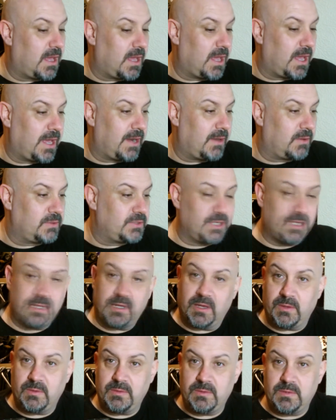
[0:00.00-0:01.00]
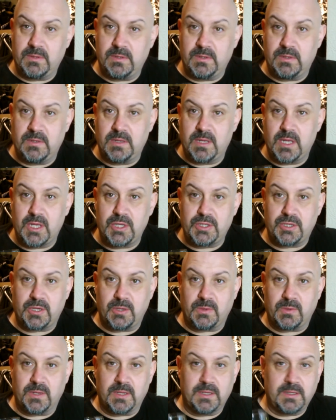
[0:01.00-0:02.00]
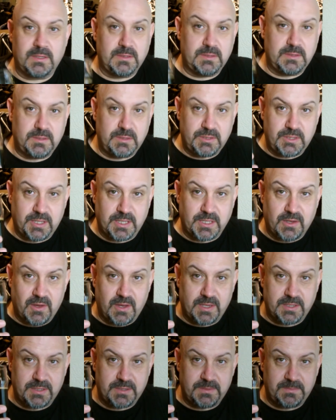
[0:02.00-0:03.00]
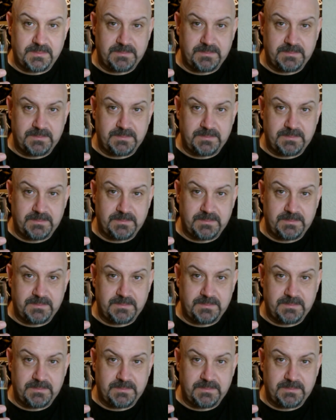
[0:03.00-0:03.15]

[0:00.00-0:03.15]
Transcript: And I'll see you soon. Cheers guys.